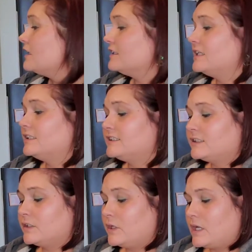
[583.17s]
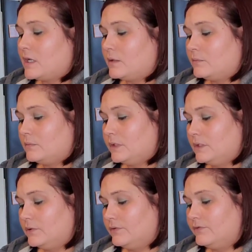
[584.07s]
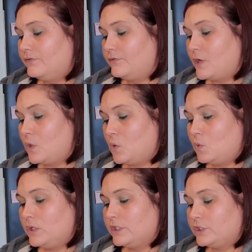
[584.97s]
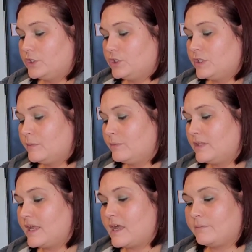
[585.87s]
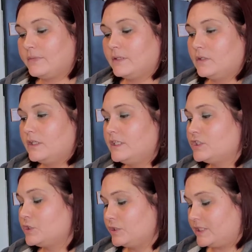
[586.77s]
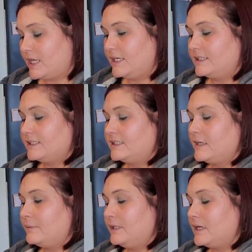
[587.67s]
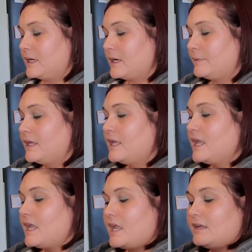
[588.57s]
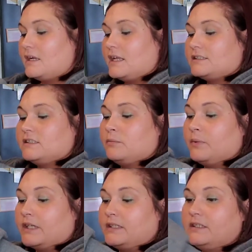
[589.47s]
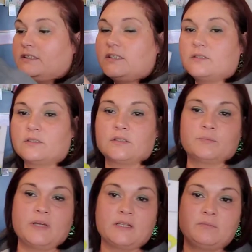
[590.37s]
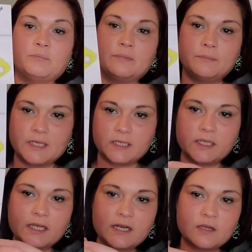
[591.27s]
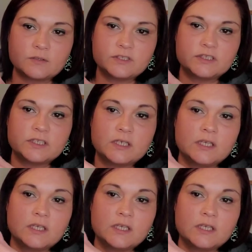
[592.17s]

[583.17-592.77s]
this um, faux shiplap Easter sign. It says Hippity Hop, and it has the bunnies, bunny cutouts